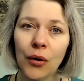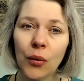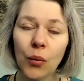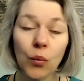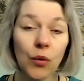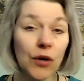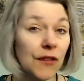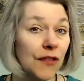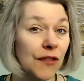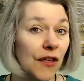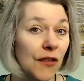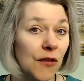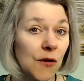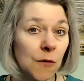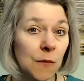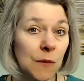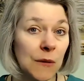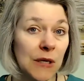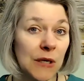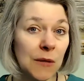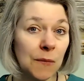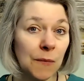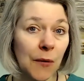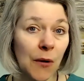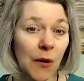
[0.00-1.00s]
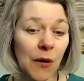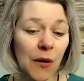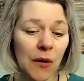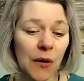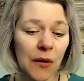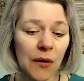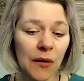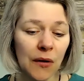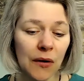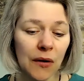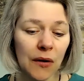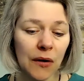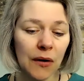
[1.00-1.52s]
with other
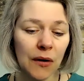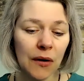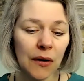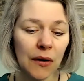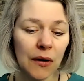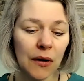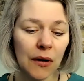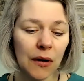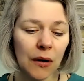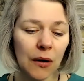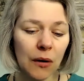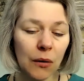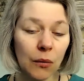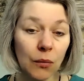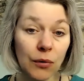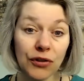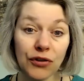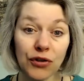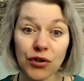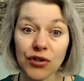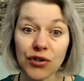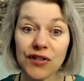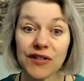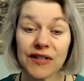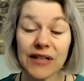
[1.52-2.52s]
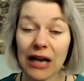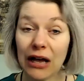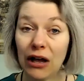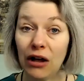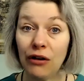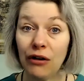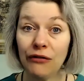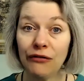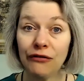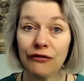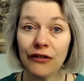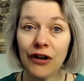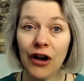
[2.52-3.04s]
people, with
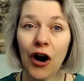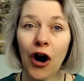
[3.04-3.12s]
yourself?